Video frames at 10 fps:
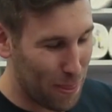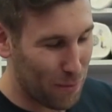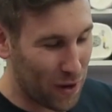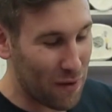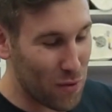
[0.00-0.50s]

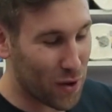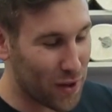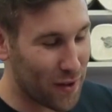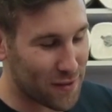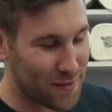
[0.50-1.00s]
We're getting real
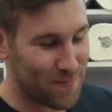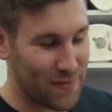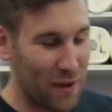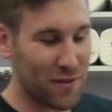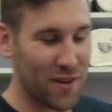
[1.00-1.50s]
close.
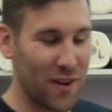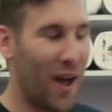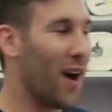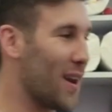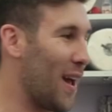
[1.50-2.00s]
That was good.
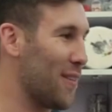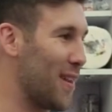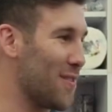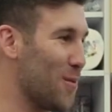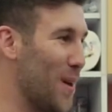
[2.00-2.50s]
I'm gonna count that as a